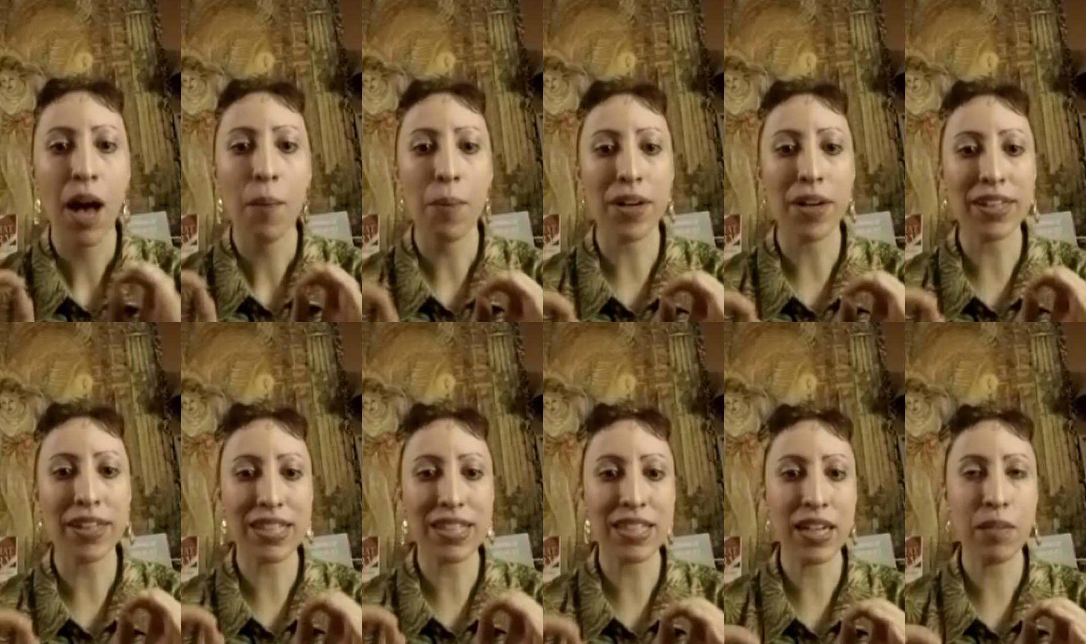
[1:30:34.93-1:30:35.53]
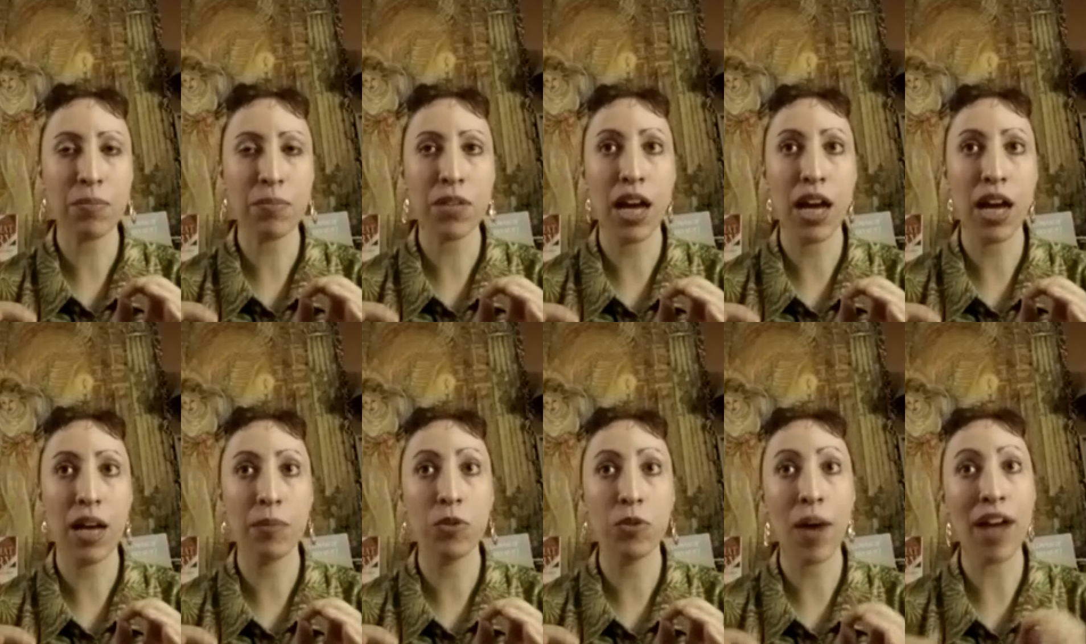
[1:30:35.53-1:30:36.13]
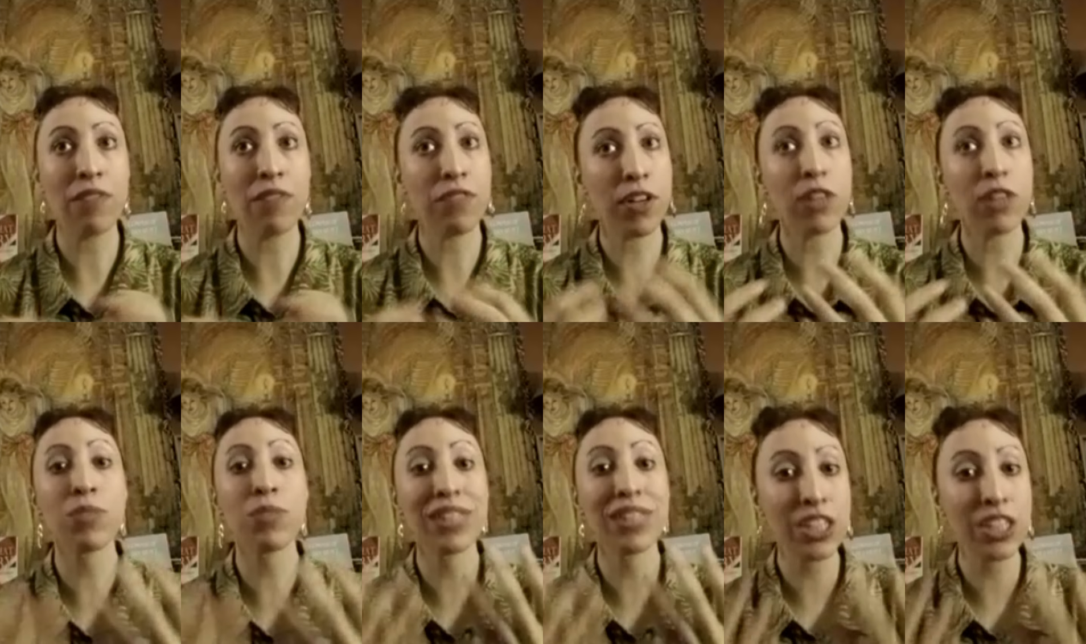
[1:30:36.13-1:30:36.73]
but at the same time, you had
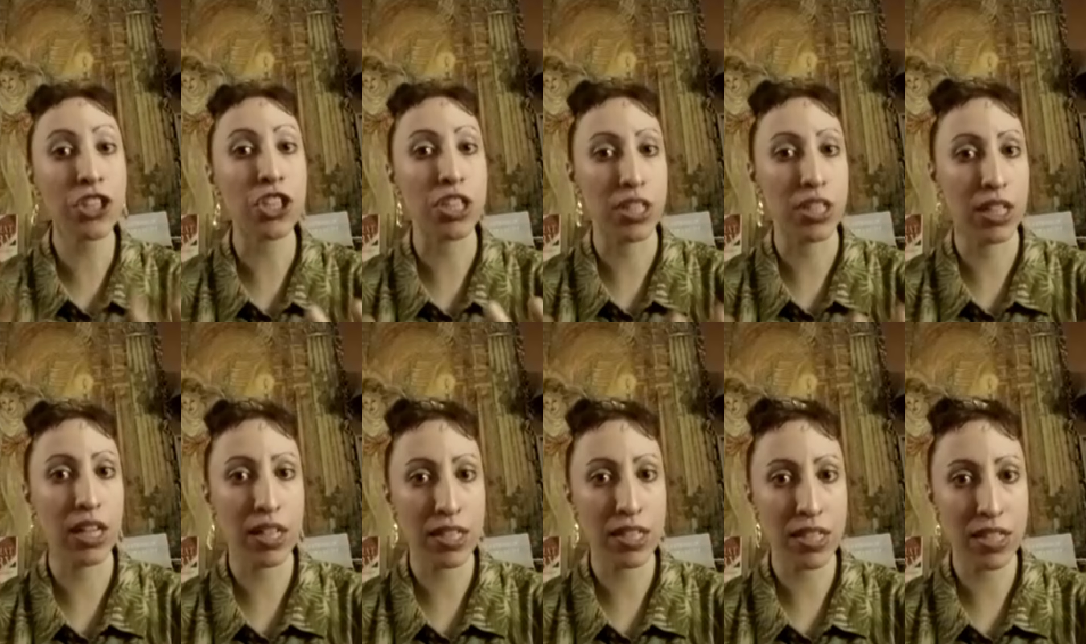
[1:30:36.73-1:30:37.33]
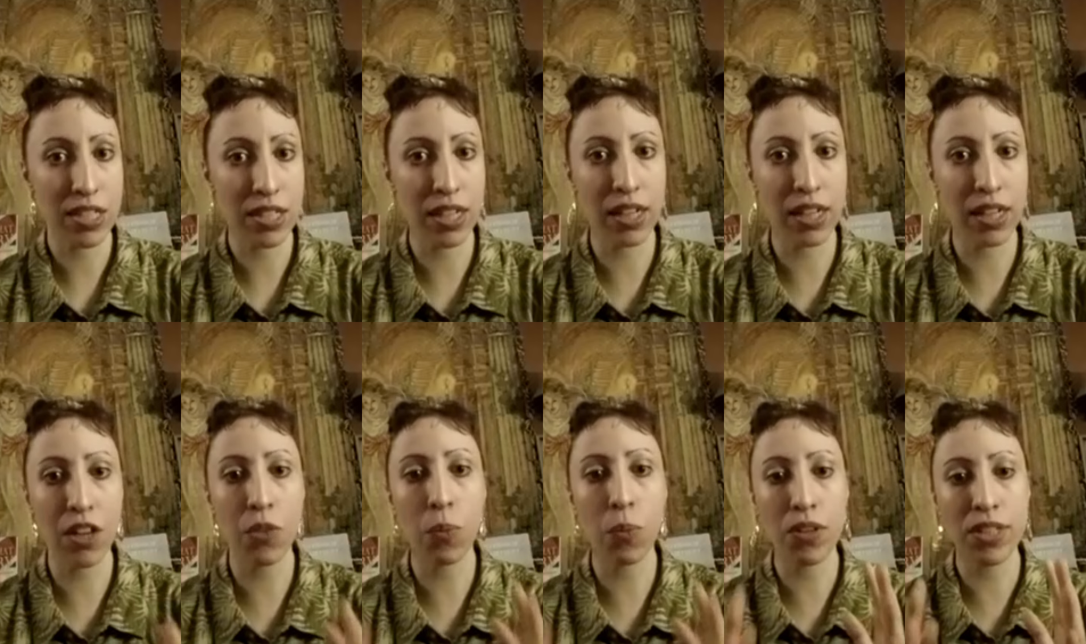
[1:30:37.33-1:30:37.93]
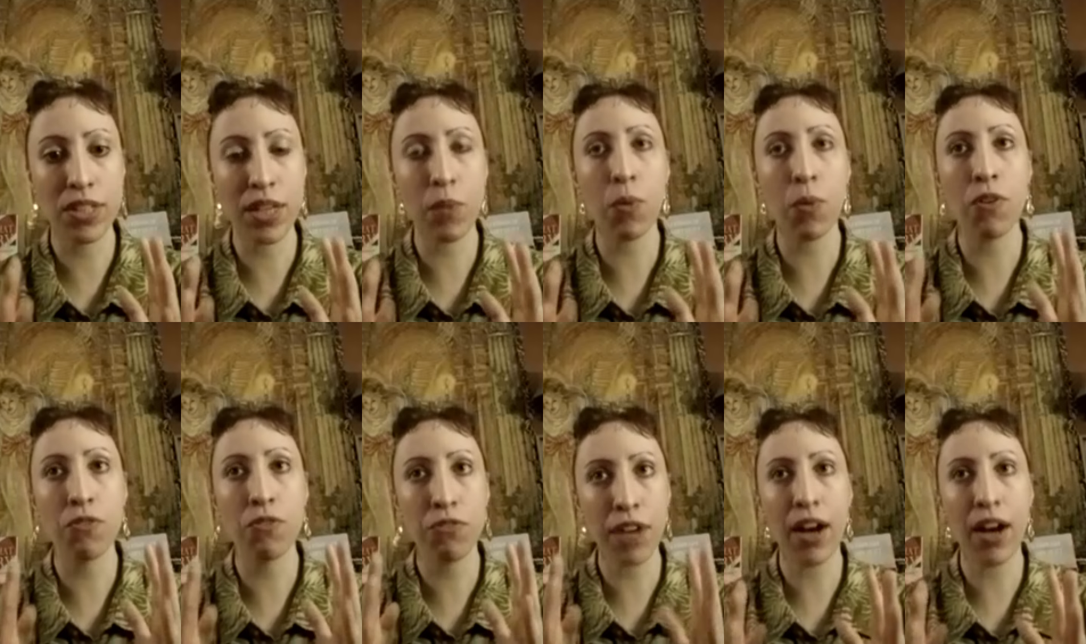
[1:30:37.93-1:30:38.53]
very religious deists. Like, in other words, they
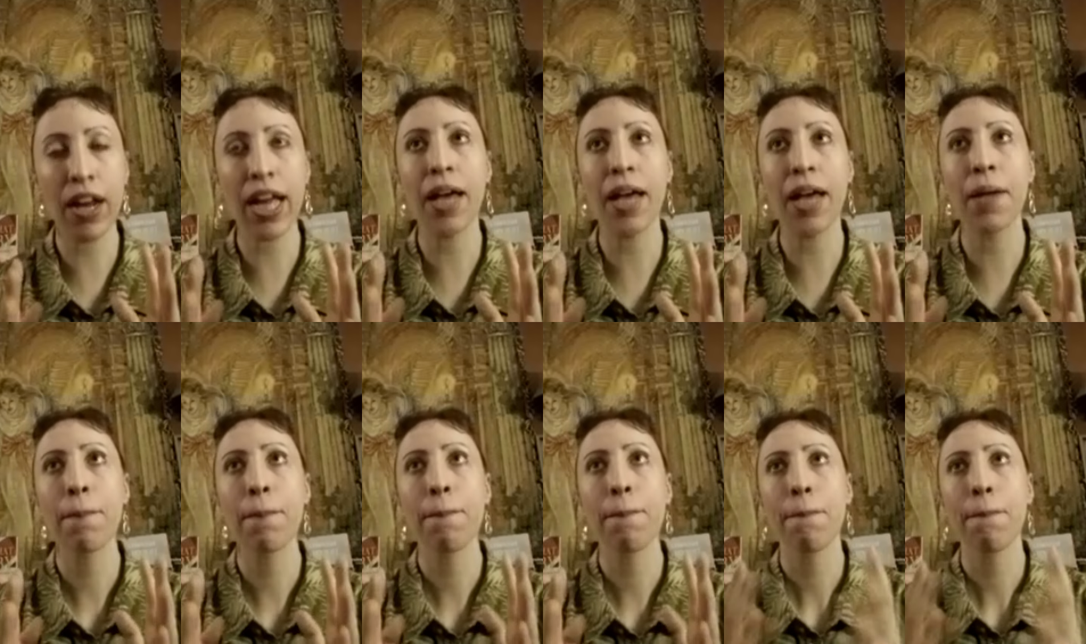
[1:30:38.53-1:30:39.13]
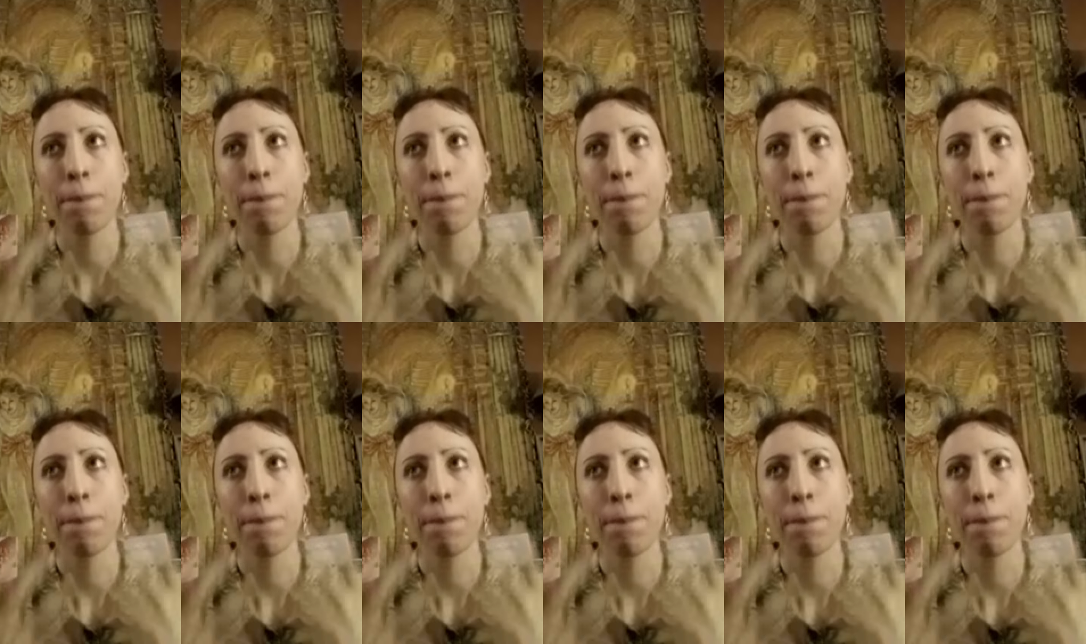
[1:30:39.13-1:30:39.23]
were very